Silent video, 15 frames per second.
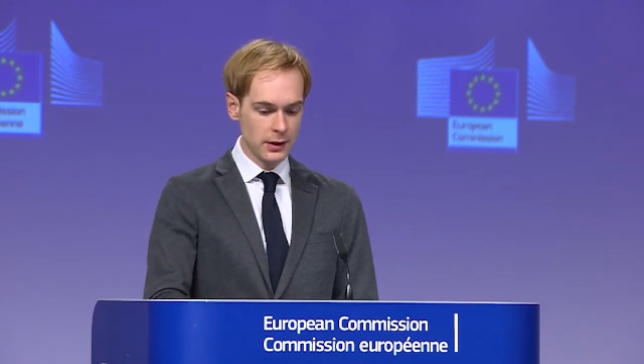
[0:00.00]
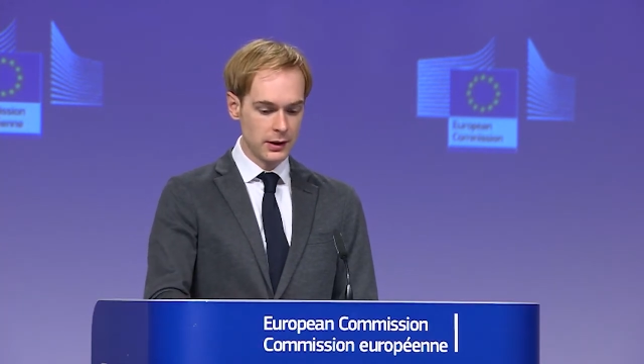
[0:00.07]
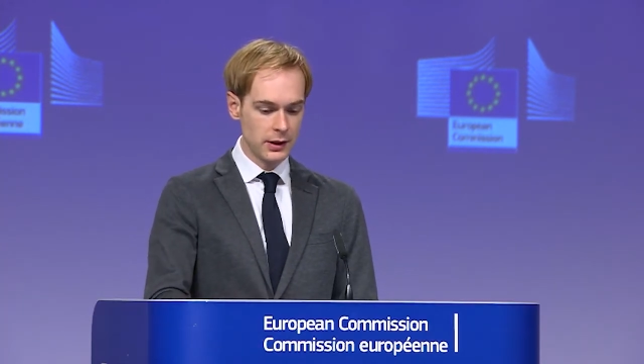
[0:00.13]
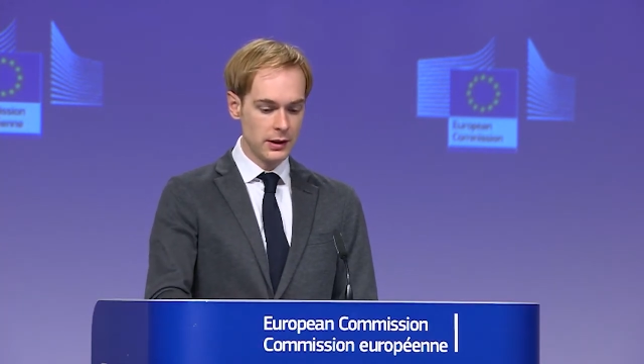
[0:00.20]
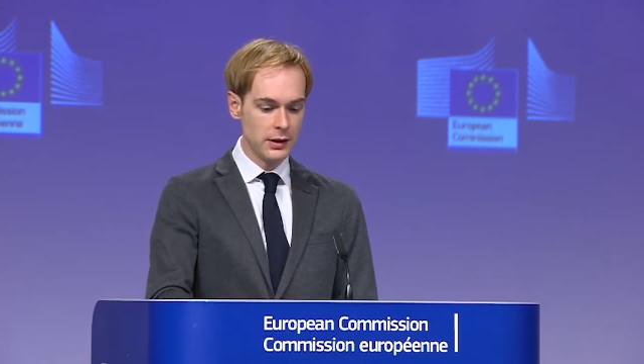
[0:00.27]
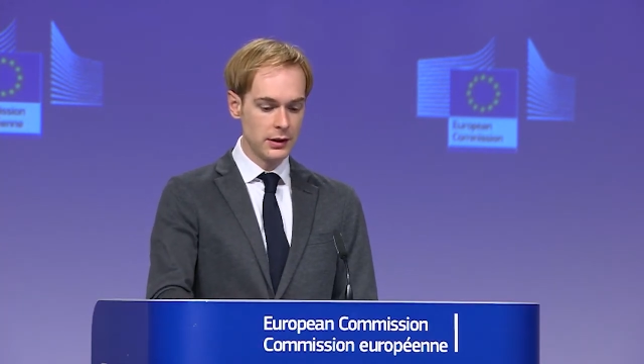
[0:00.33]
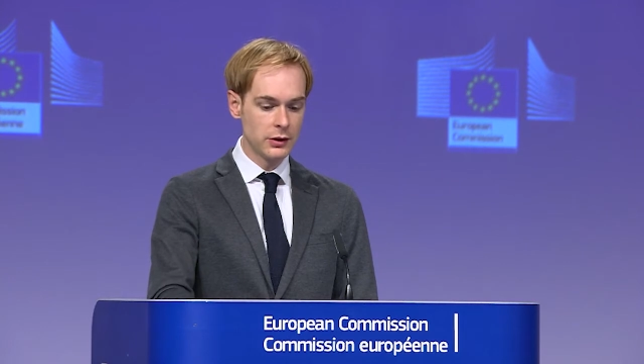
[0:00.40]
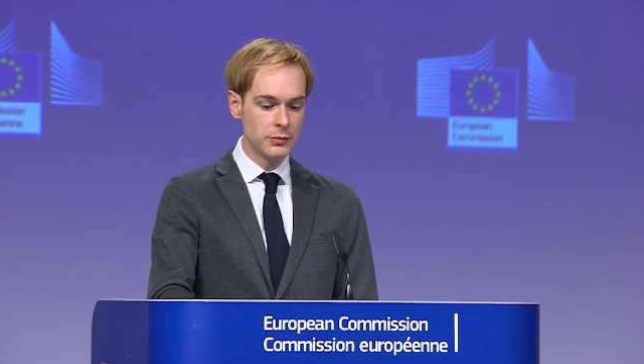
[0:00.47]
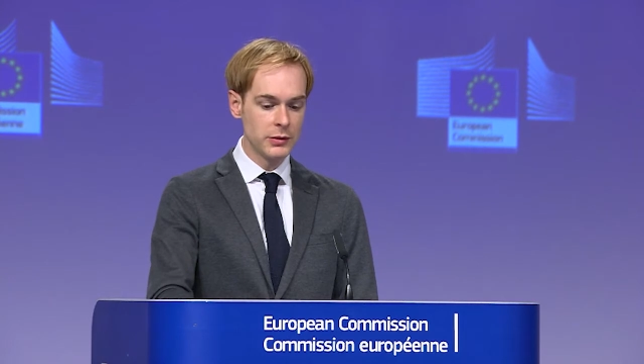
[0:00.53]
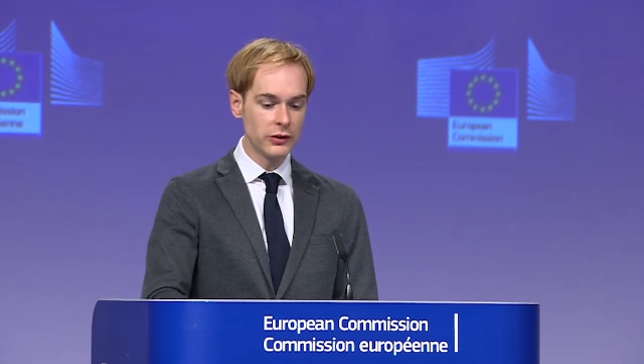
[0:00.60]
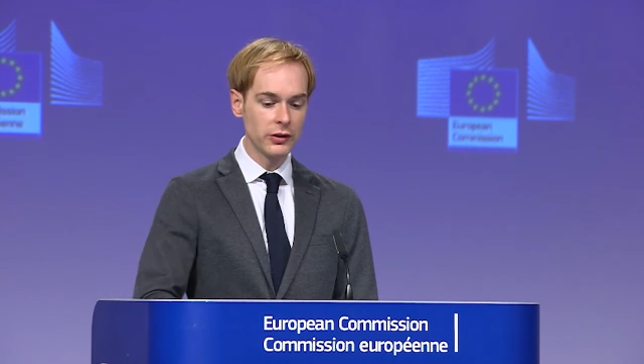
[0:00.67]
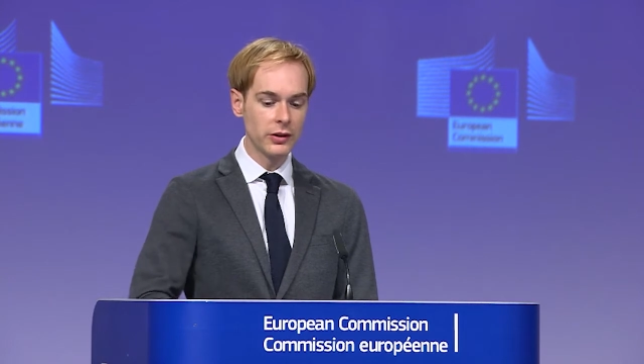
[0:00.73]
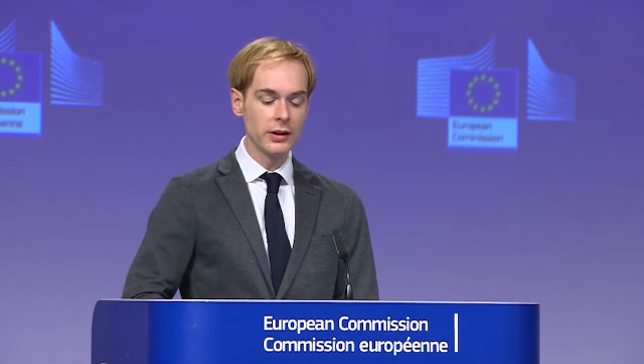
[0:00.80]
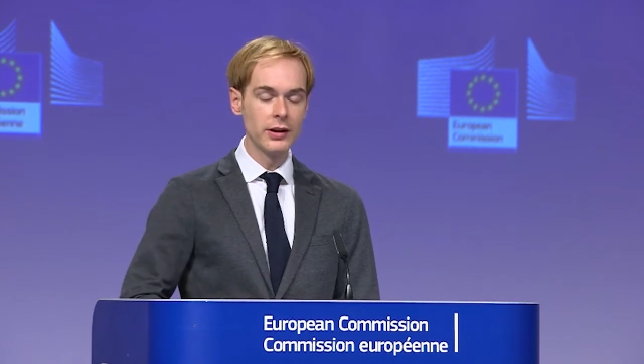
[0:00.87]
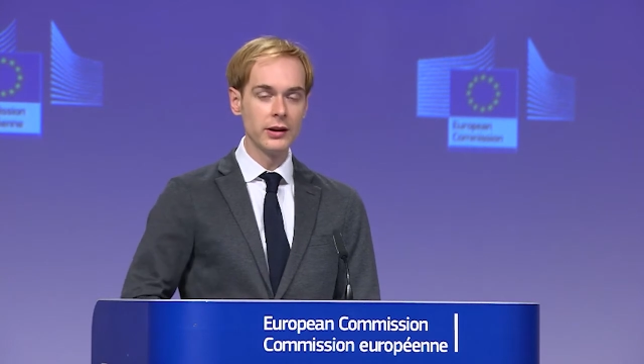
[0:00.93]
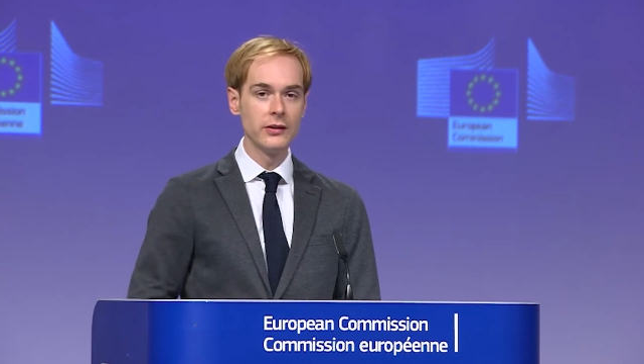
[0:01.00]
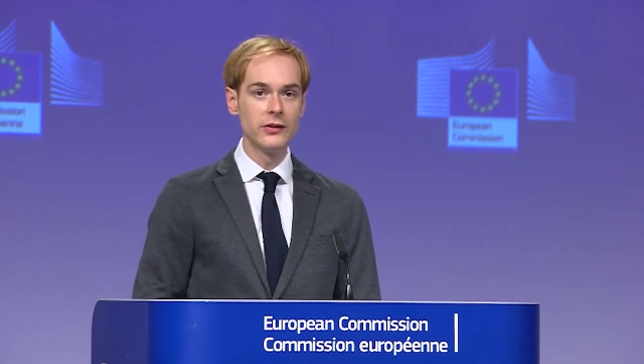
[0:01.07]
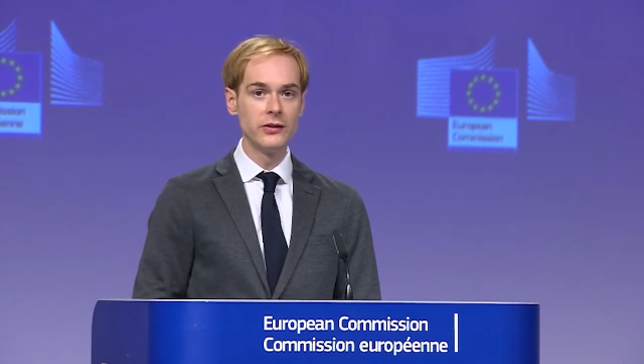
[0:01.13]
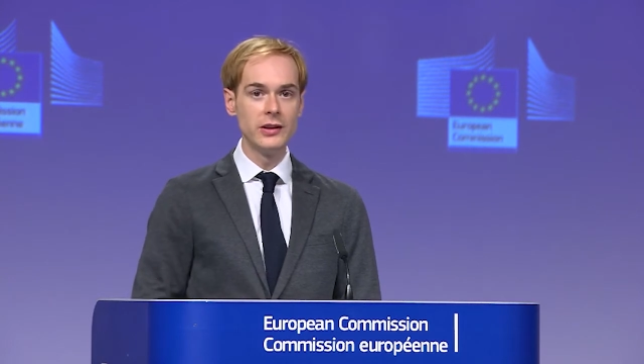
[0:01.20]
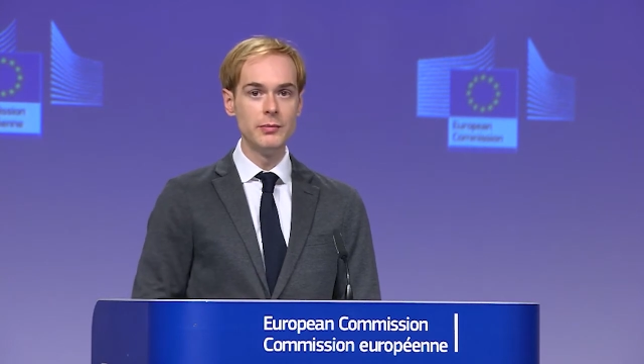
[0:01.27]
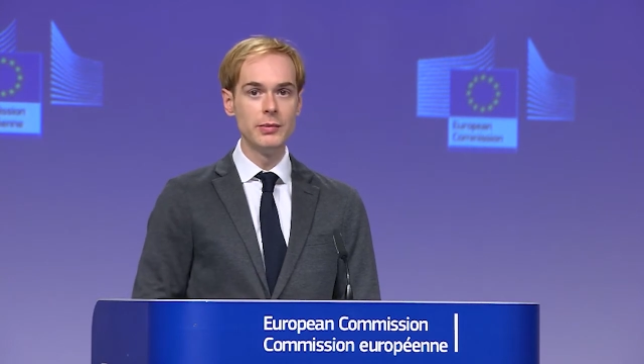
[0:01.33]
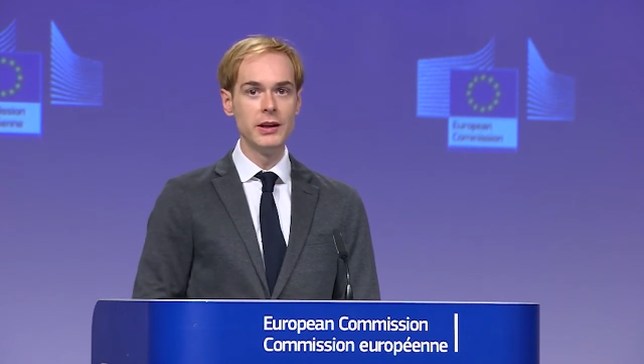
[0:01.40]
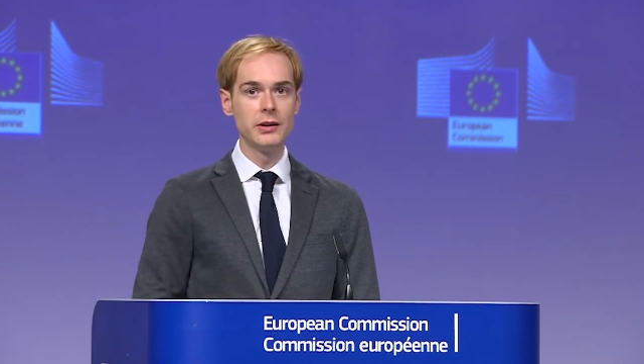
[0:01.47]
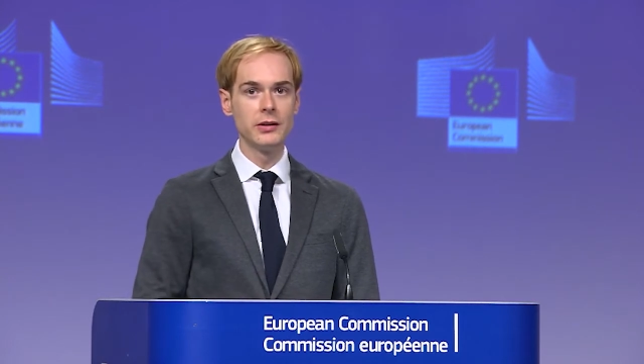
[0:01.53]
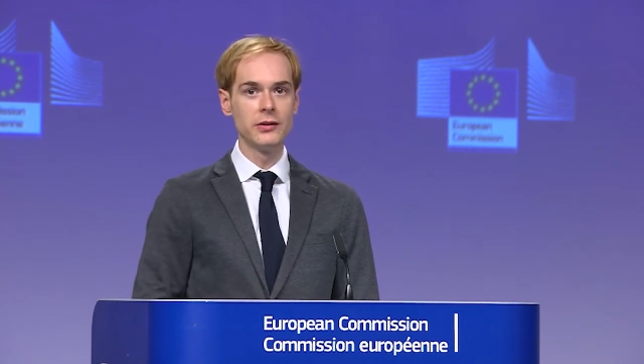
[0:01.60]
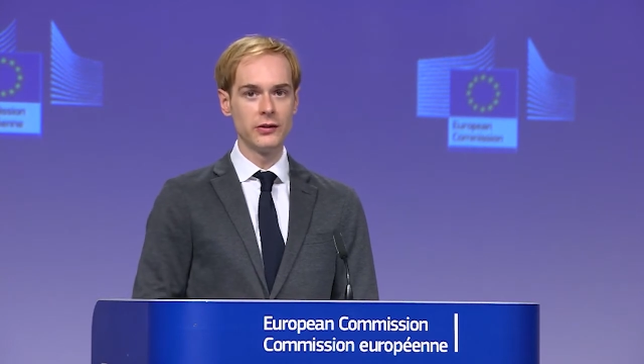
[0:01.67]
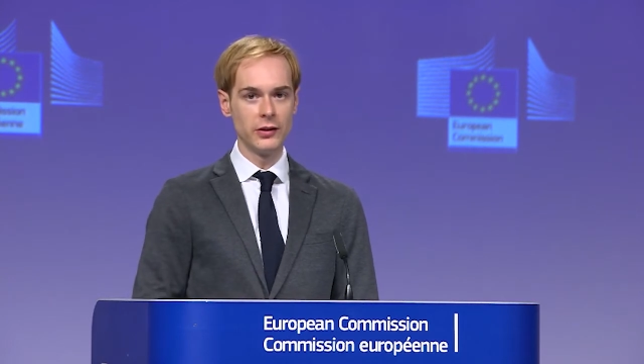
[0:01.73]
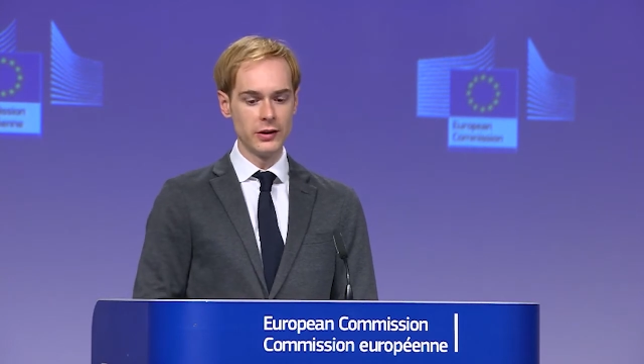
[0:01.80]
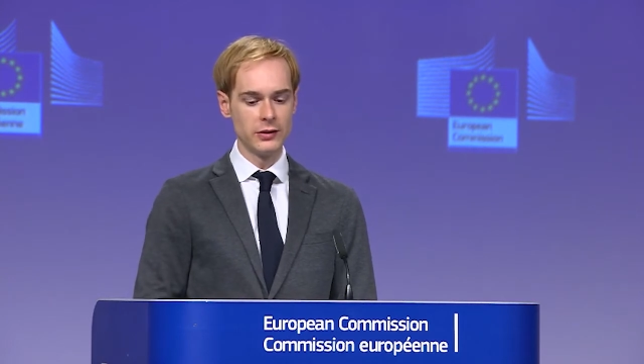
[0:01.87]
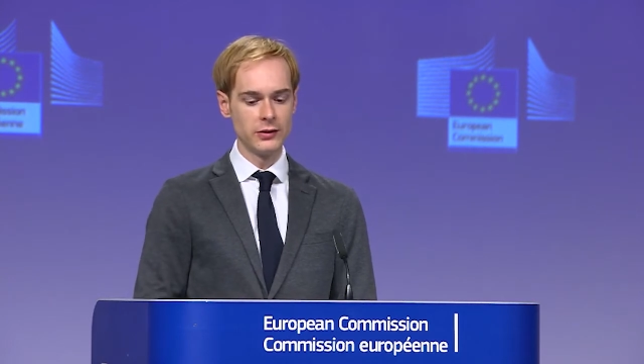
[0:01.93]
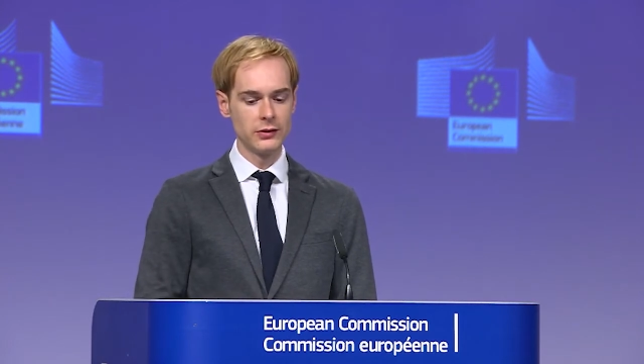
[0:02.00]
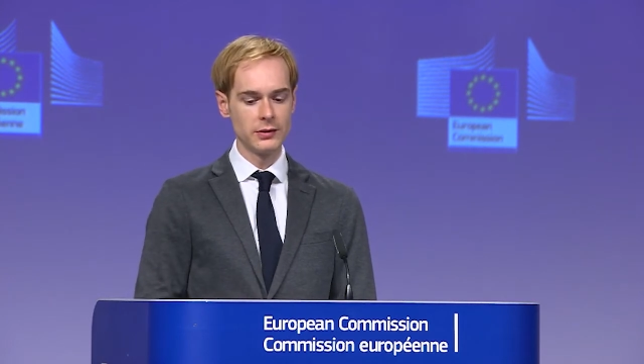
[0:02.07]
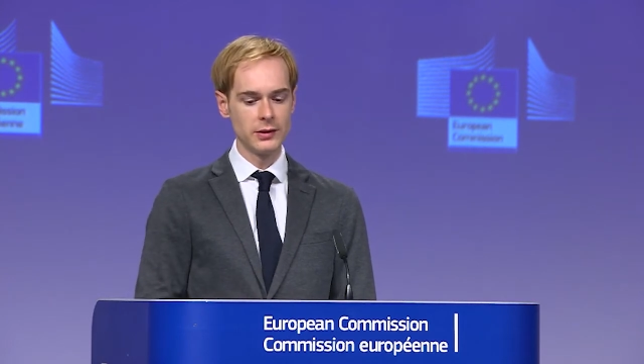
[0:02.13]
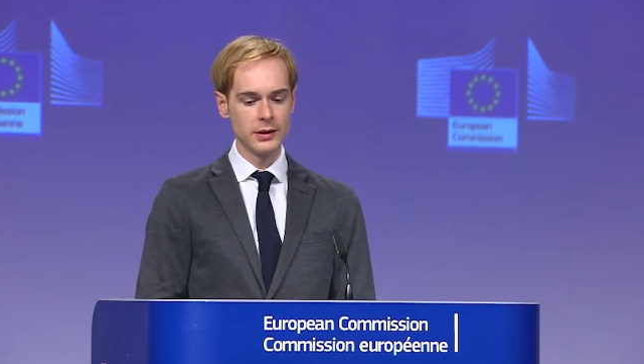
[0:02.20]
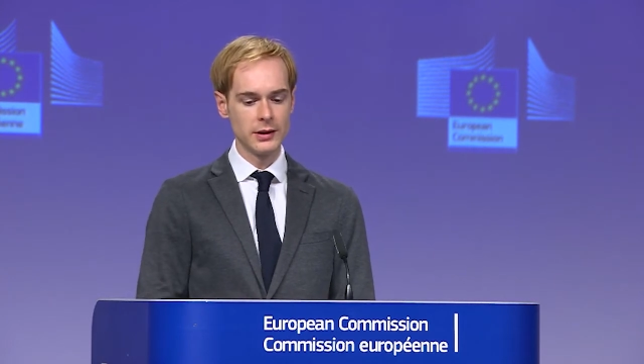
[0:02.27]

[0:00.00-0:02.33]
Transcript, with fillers: The Commission is deeply concerned